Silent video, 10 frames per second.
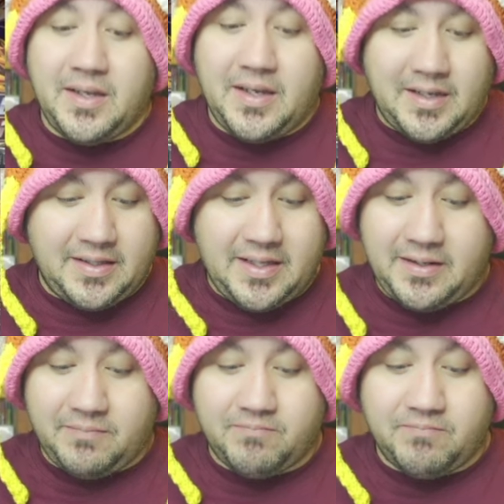and
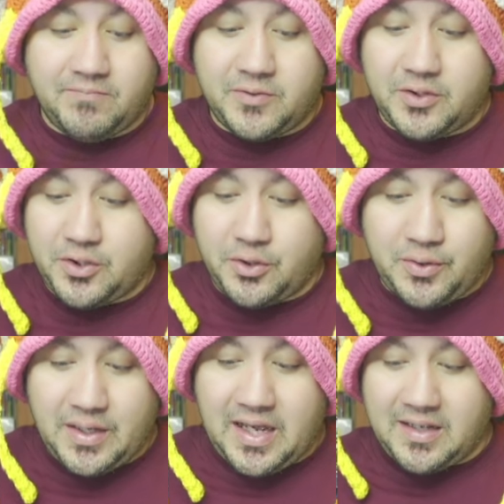then show you
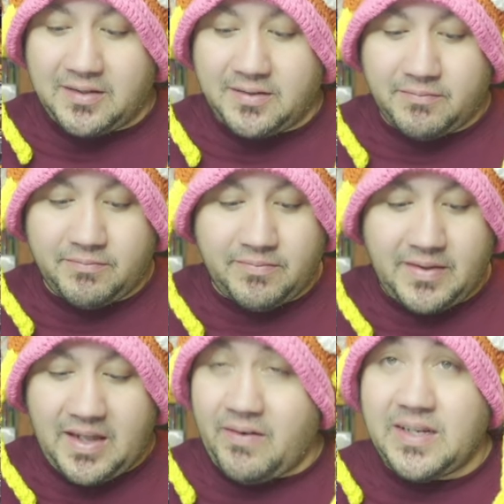guys
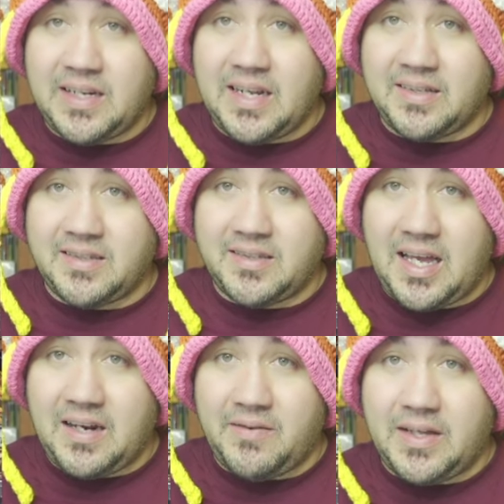everything that's inside
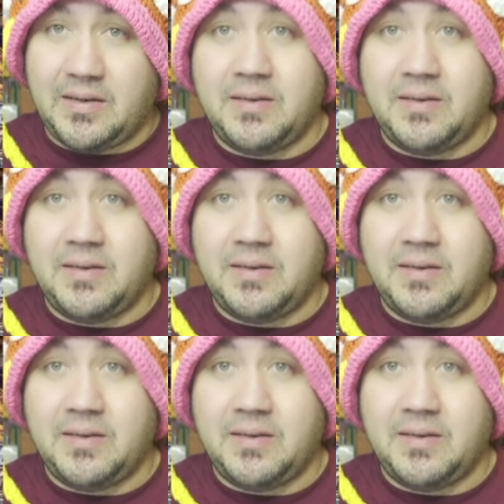of it.